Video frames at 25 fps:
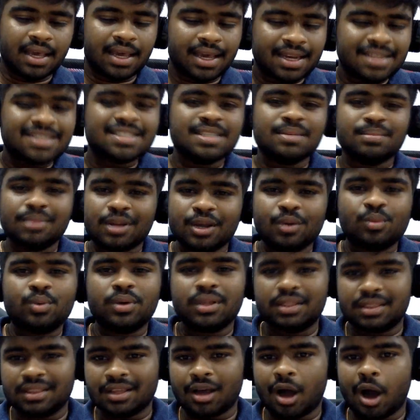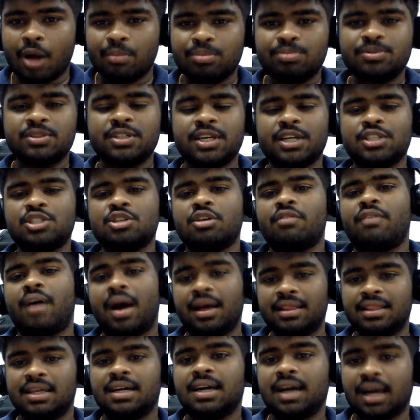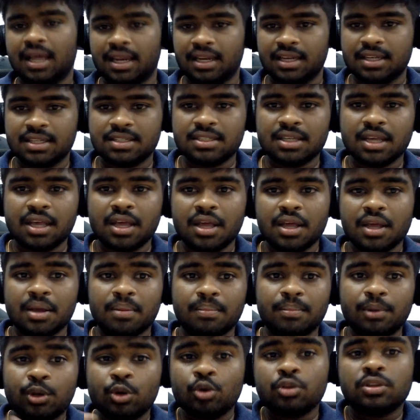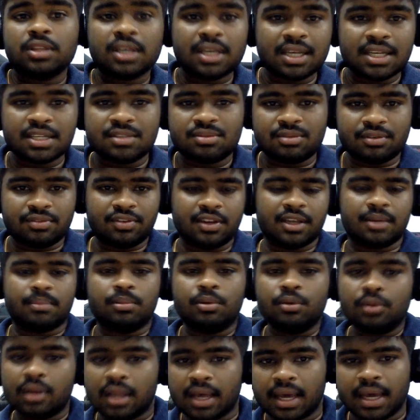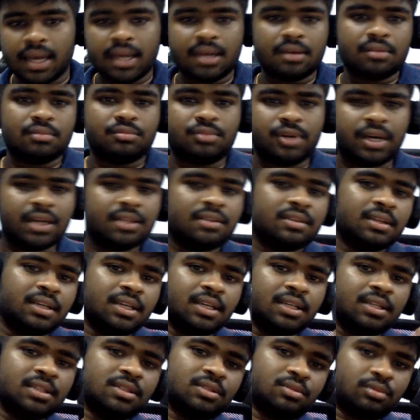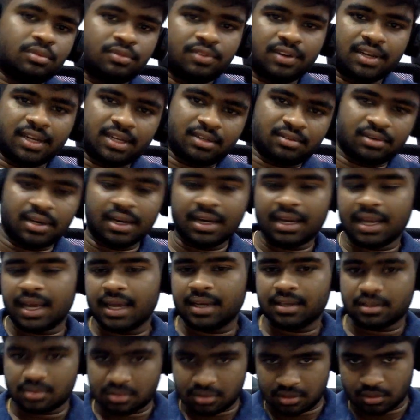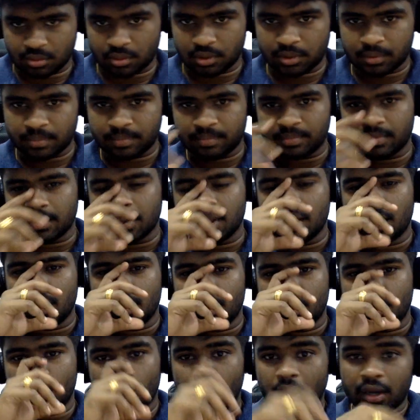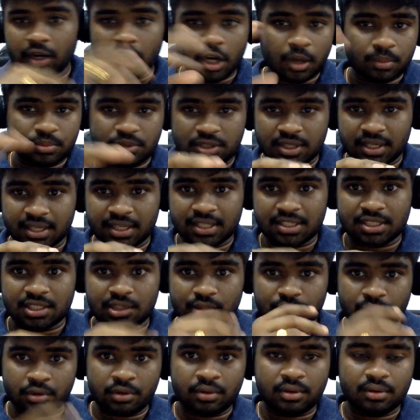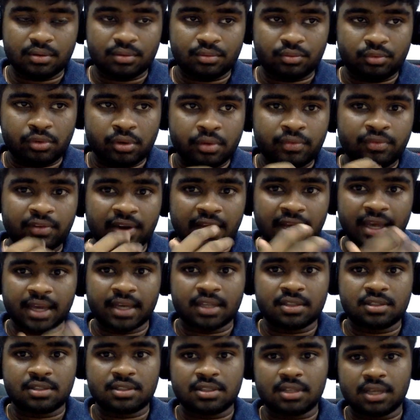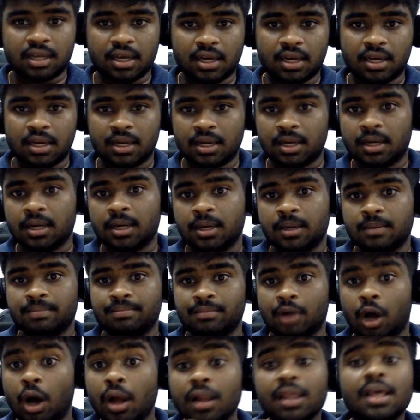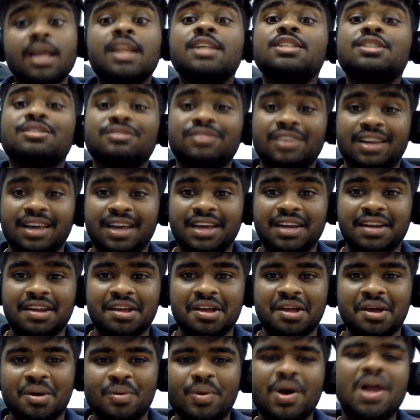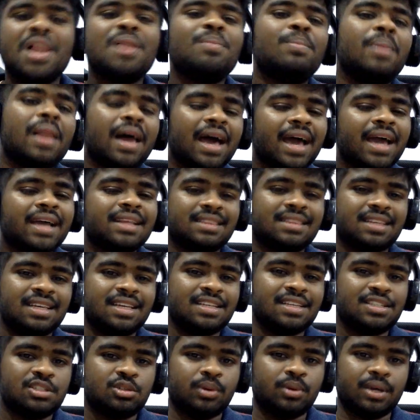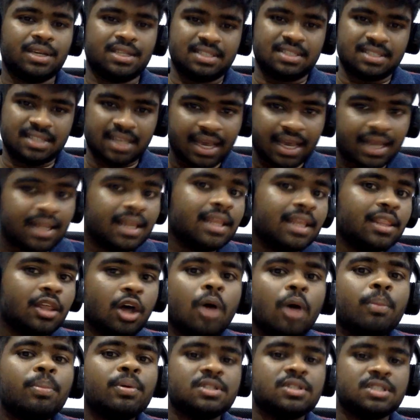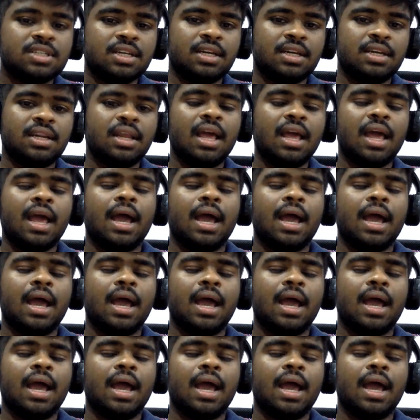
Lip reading: It is similar with objects of other colors. Blue things reflect blue light, red things reflect red light, and so on. White objects reflect all colors of light, while black things do exactly the opposite